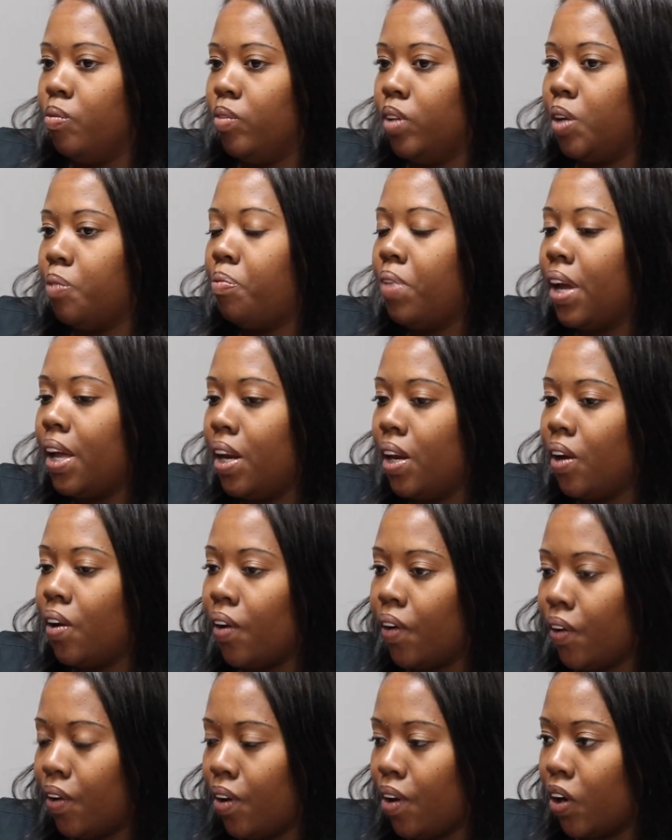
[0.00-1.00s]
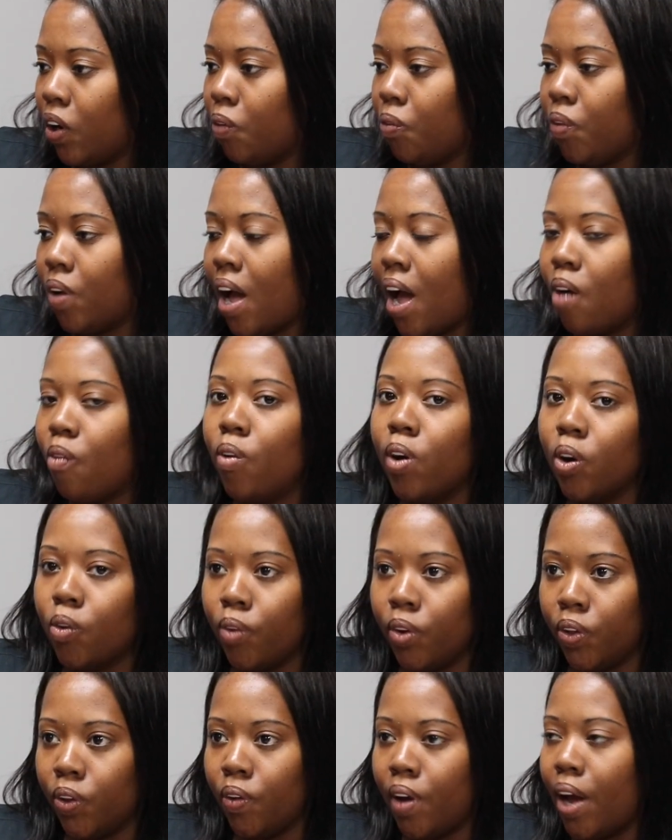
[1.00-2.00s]
depending on your deductible, I work
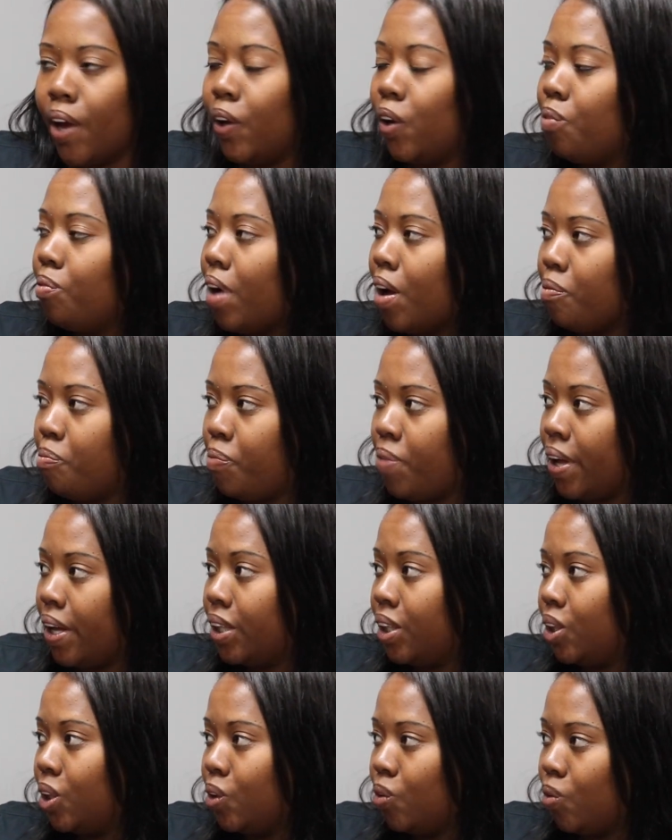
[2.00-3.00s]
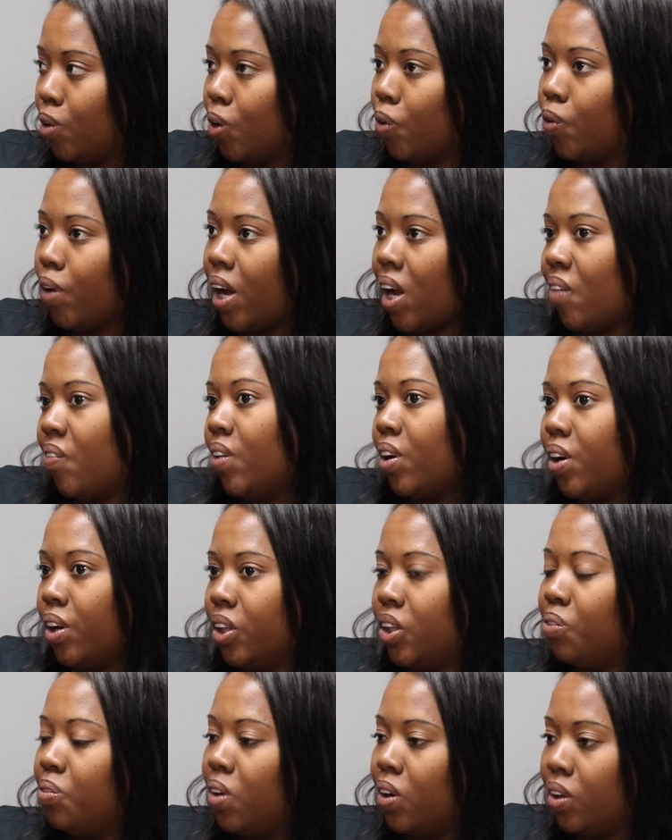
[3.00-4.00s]
with you. I do my best to work with every
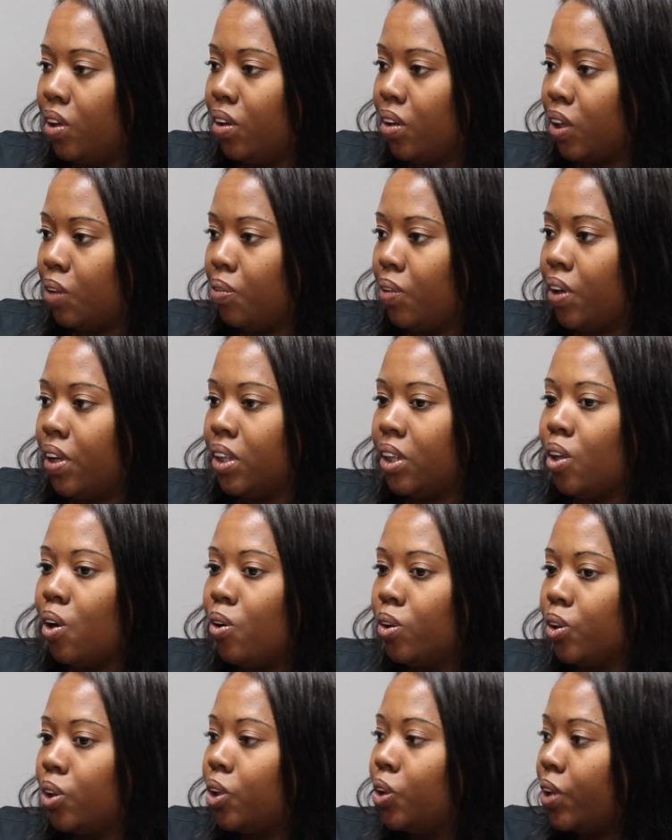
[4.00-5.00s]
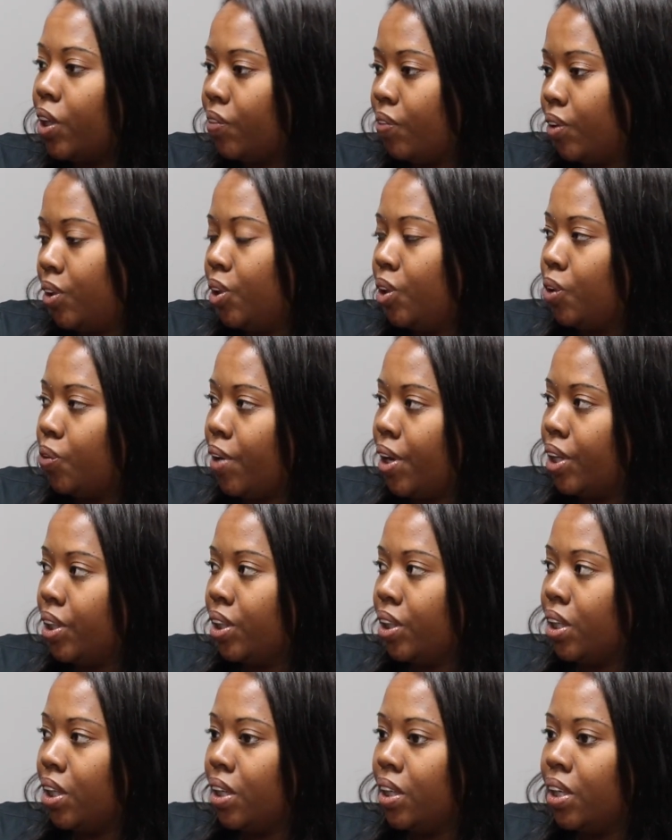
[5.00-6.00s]
customer on deductible because those are stressful
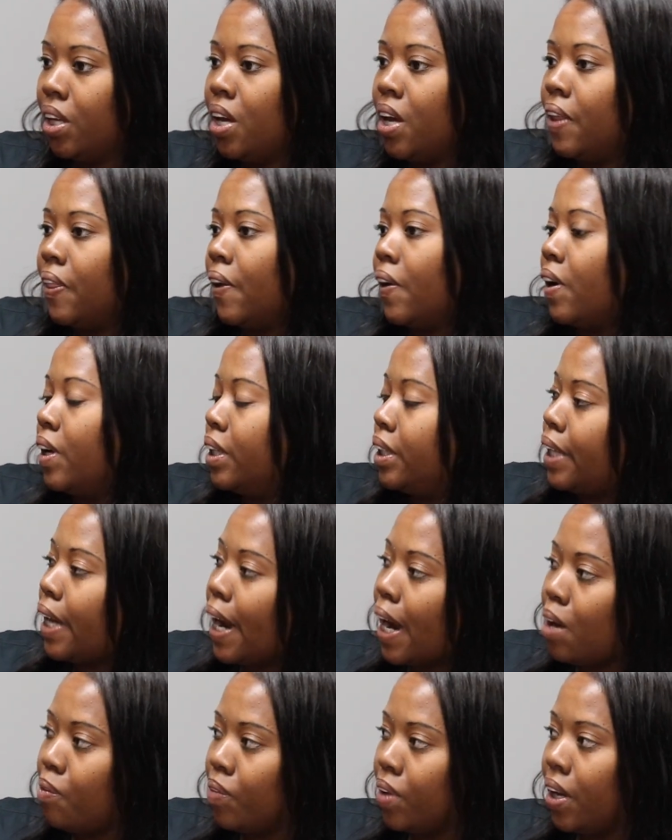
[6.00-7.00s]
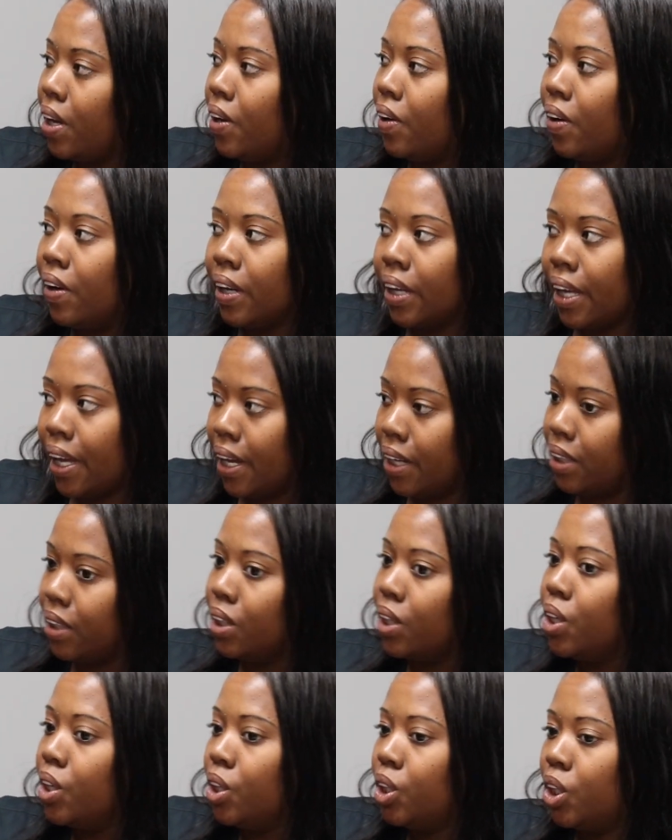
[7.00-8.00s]
situations and they're untimely and they're uncandid.